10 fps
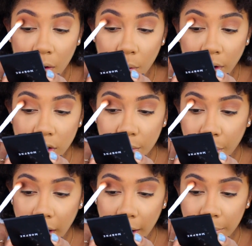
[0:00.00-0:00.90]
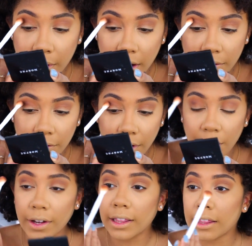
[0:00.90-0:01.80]
Going to pop that
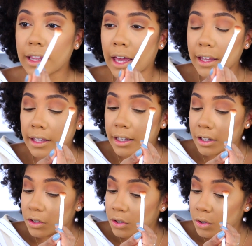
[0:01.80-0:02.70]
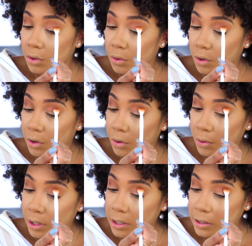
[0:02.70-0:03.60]
very lightly into the
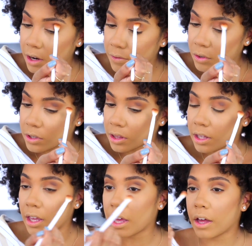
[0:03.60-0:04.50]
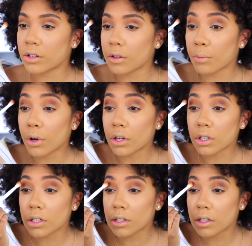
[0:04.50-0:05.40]
crease, kind of using the edge of the brush,
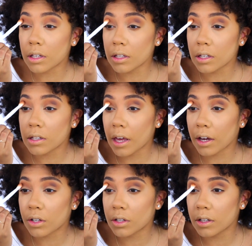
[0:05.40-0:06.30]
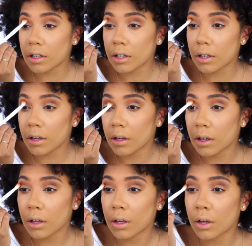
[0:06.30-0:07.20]
because this is actually
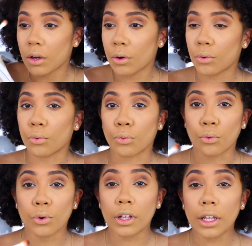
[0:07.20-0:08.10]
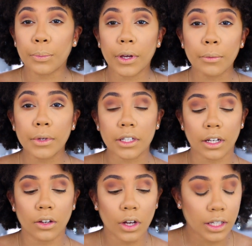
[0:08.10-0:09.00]
really
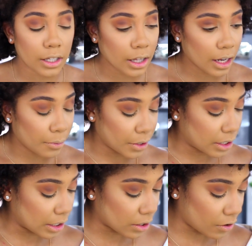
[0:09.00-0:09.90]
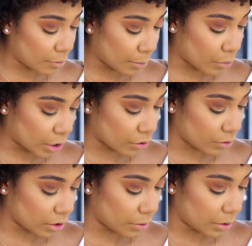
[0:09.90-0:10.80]
pigmented. Can you guys see that? I'm gonna dust off my brush
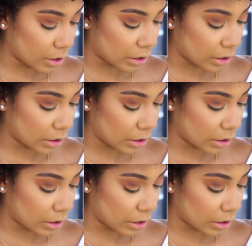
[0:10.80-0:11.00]
real quick